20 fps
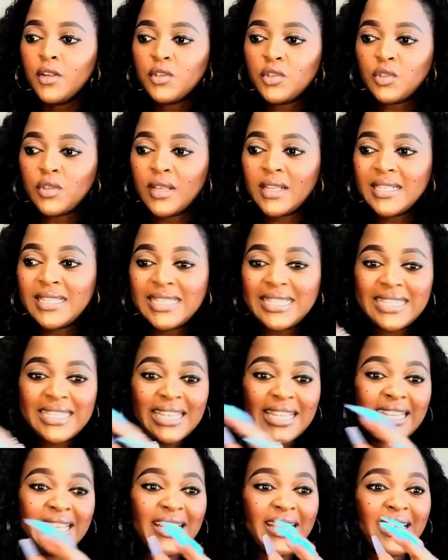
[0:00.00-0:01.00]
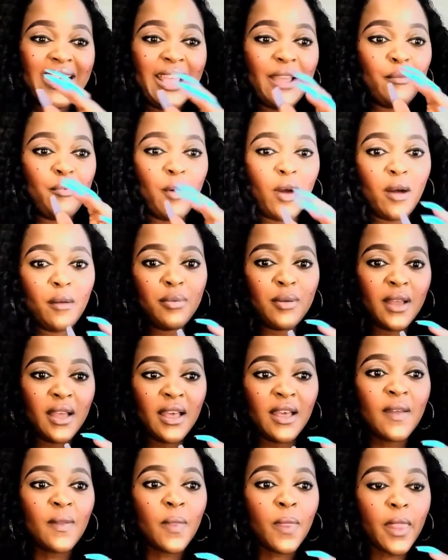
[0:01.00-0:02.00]
to that singing hip-hop,
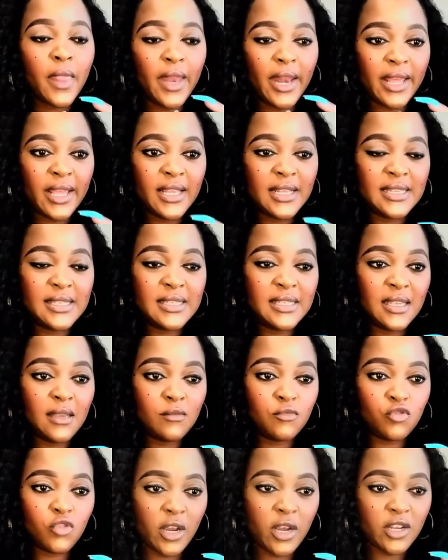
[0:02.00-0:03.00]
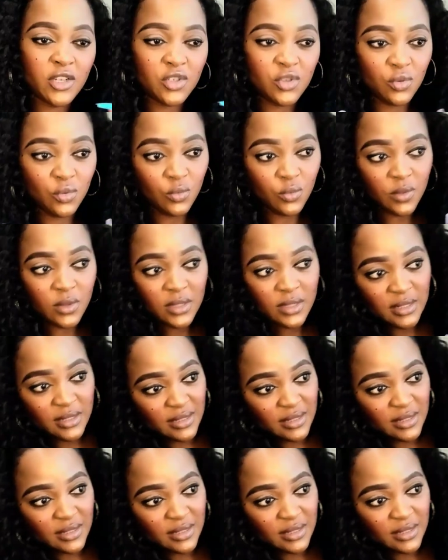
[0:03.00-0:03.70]
and I can see him trying to